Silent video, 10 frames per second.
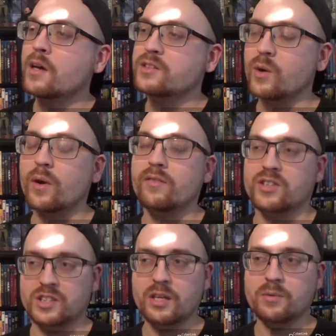So whenever
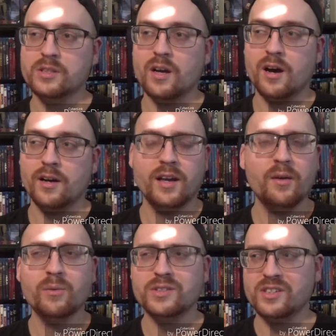she was gone,
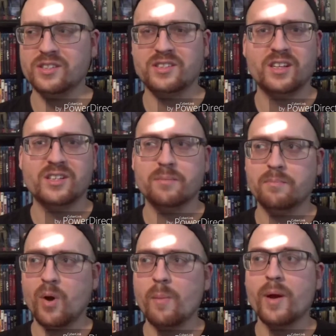it was just such a
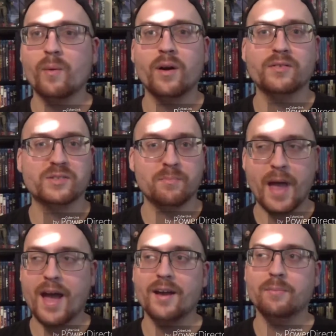moment where I was
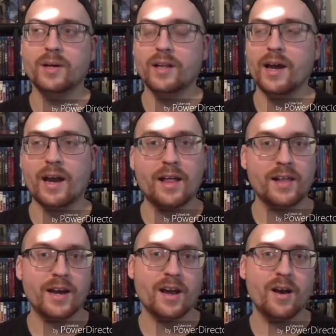mad. But like I
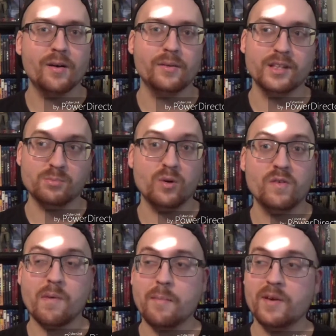like how this
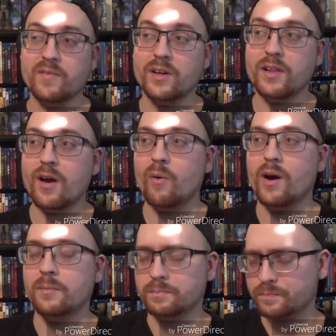movie made me feel that way.